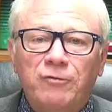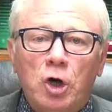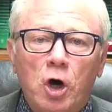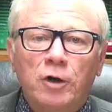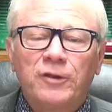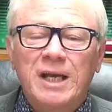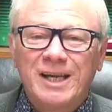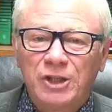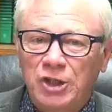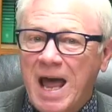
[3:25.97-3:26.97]
taught the
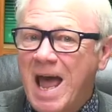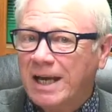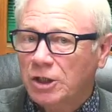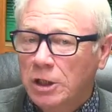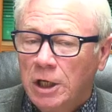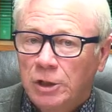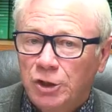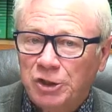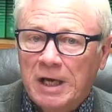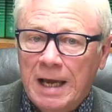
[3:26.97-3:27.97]
exact
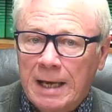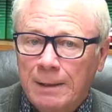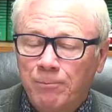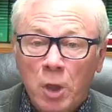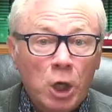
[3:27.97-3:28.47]
same